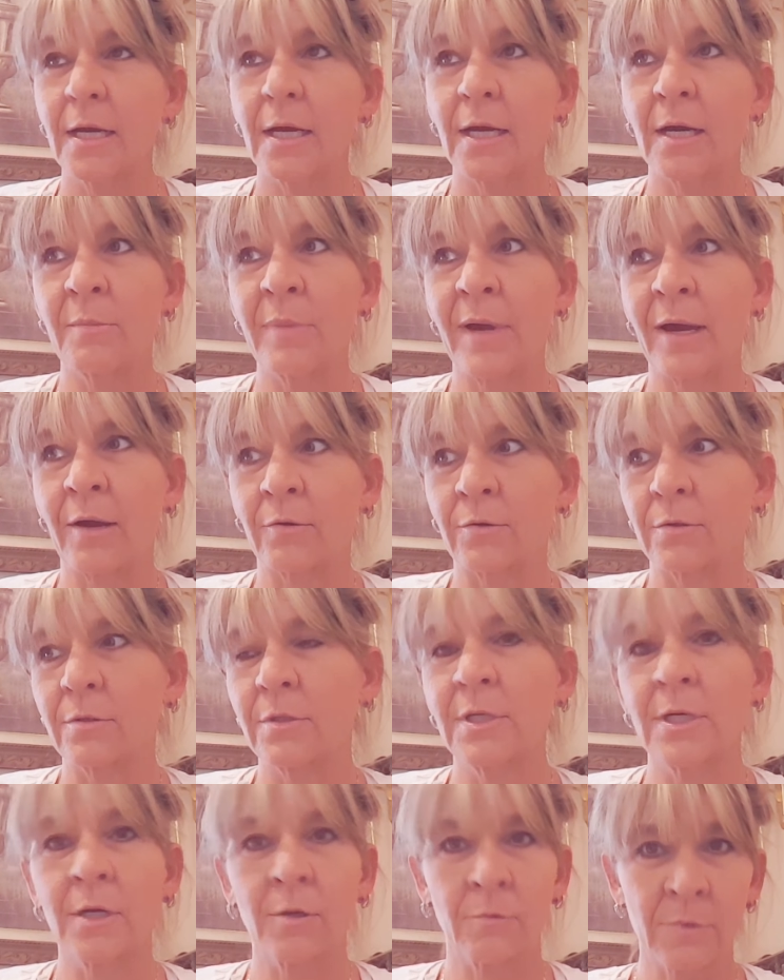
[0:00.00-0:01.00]
about,
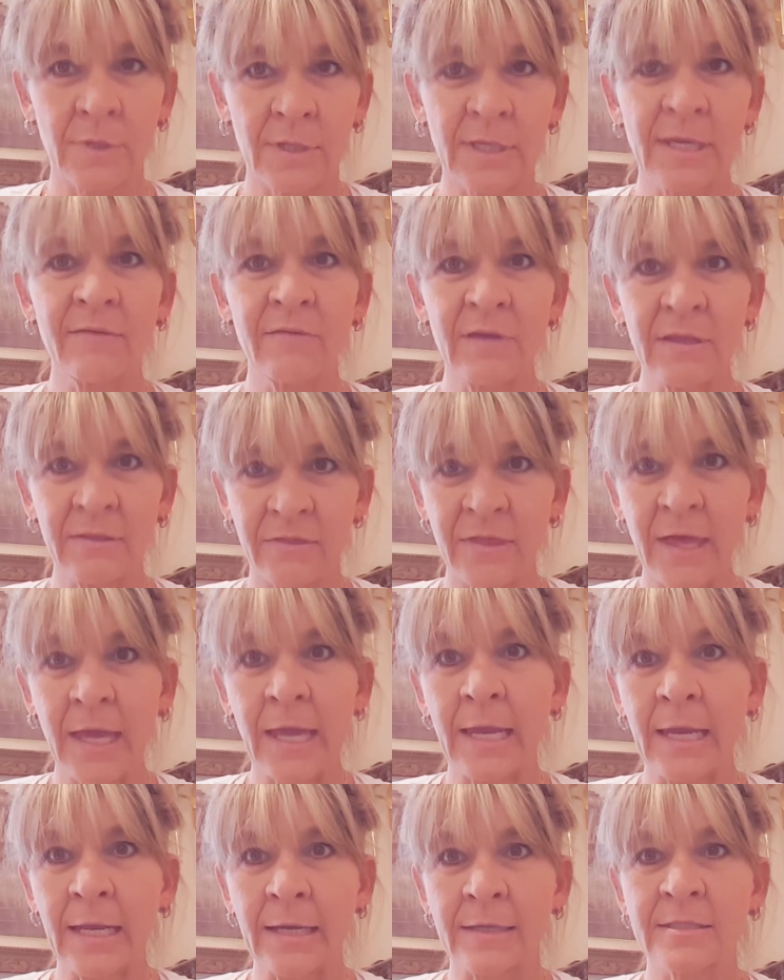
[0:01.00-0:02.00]
you know, giving
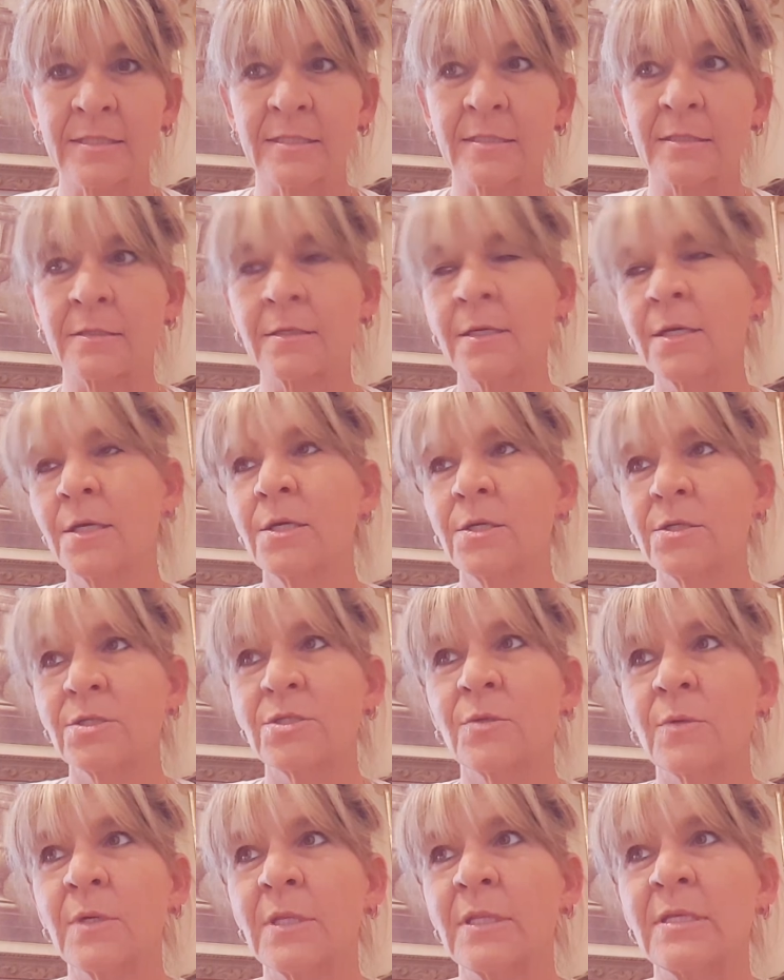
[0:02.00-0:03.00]
thanks and
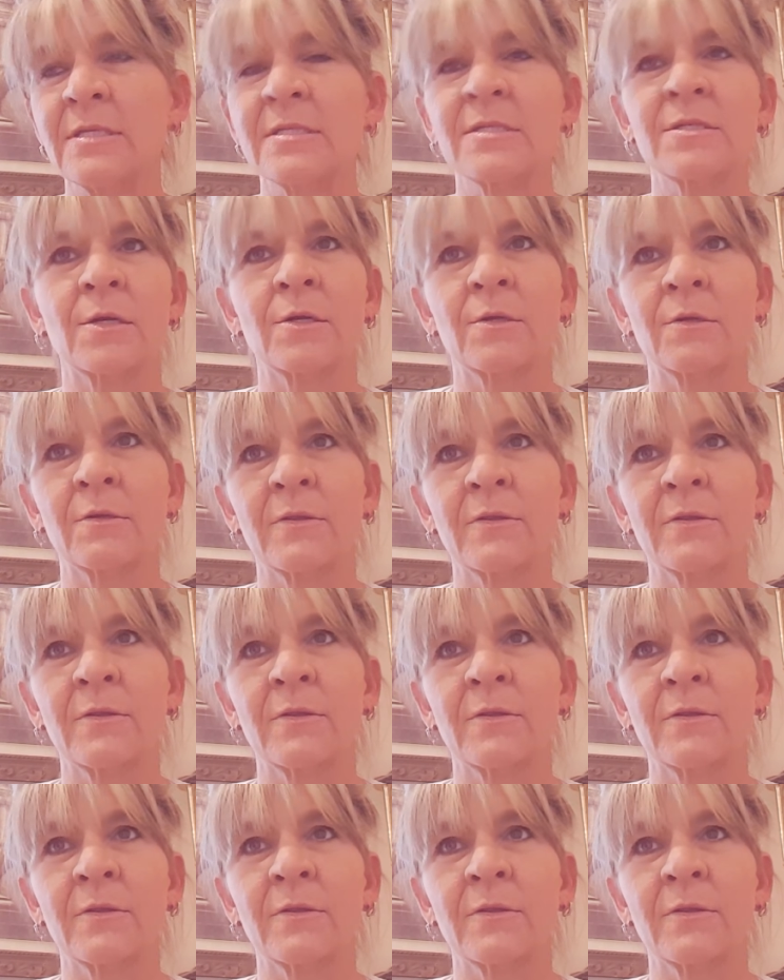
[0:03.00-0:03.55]
doing these certain